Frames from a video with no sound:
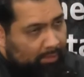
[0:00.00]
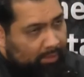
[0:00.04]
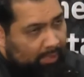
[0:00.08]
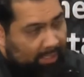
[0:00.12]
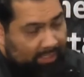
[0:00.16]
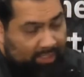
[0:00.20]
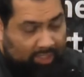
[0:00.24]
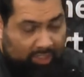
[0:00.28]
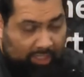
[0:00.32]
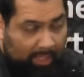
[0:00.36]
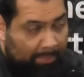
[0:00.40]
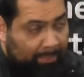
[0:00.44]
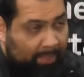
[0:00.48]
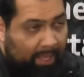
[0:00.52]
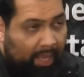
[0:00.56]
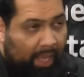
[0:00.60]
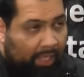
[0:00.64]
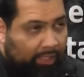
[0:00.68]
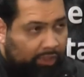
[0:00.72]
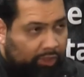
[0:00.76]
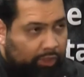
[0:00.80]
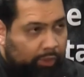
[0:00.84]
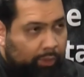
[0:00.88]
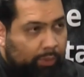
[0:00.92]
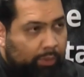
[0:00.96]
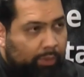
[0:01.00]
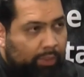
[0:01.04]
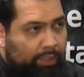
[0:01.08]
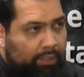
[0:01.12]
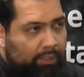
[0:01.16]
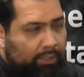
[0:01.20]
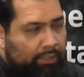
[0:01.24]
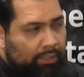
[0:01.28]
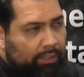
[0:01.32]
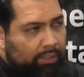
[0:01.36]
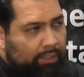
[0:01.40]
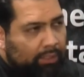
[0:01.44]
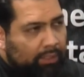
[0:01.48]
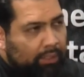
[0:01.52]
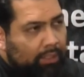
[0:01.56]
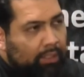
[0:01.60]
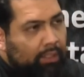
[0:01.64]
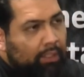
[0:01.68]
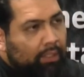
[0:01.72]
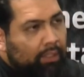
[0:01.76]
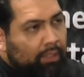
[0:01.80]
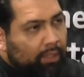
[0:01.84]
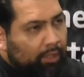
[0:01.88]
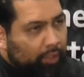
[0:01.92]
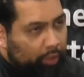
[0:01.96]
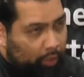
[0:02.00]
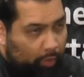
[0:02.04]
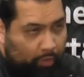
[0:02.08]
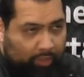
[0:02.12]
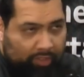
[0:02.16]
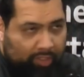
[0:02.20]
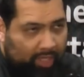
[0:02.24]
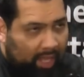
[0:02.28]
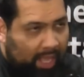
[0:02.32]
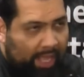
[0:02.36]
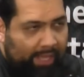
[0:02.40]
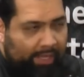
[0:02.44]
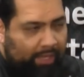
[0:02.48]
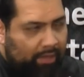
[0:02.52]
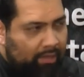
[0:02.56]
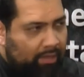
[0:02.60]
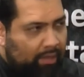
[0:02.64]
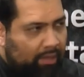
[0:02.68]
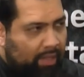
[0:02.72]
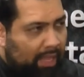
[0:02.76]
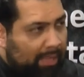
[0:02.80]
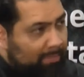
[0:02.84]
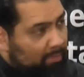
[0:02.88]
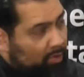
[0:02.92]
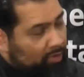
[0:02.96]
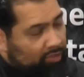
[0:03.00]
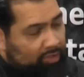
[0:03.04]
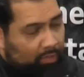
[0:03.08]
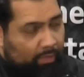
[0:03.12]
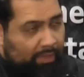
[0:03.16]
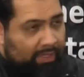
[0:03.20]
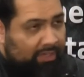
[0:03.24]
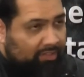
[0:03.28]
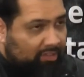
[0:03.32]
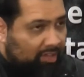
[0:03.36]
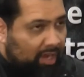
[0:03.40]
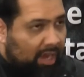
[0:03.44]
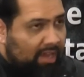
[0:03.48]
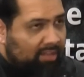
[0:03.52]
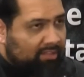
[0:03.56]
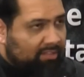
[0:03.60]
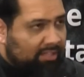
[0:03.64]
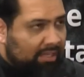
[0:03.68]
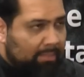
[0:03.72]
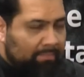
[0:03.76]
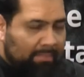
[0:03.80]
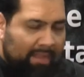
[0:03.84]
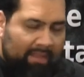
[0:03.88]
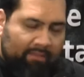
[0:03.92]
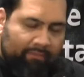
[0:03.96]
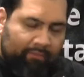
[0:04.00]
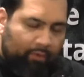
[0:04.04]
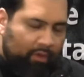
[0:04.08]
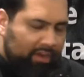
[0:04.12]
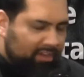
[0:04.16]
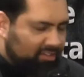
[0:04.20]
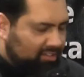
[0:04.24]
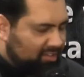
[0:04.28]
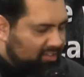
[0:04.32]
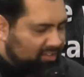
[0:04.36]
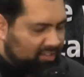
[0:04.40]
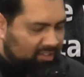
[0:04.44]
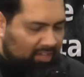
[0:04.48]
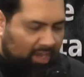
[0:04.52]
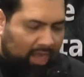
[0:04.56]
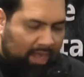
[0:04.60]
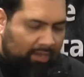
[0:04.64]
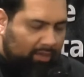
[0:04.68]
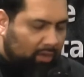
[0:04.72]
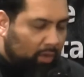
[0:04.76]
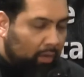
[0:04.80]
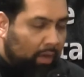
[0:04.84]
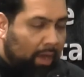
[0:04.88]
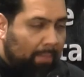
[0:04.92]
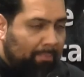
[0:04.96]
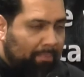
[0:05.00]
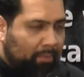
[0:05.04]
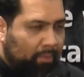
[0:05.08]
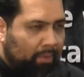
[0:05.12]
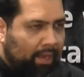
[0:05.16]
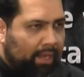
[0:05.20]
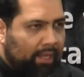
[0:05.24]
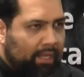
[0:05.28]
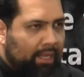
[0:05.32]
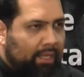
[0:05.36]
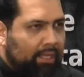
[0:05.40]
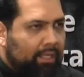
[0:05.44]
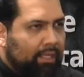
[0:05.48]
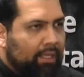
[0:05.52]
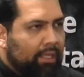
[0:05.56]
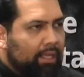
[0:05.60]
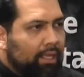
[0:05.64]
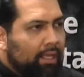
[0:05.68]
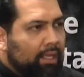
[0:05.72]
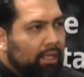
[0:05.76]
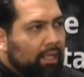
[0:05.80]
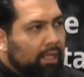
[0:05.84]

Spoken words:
It's Shabi Ashur. You're tired. I'm also exhausted. My voice is not cooperating.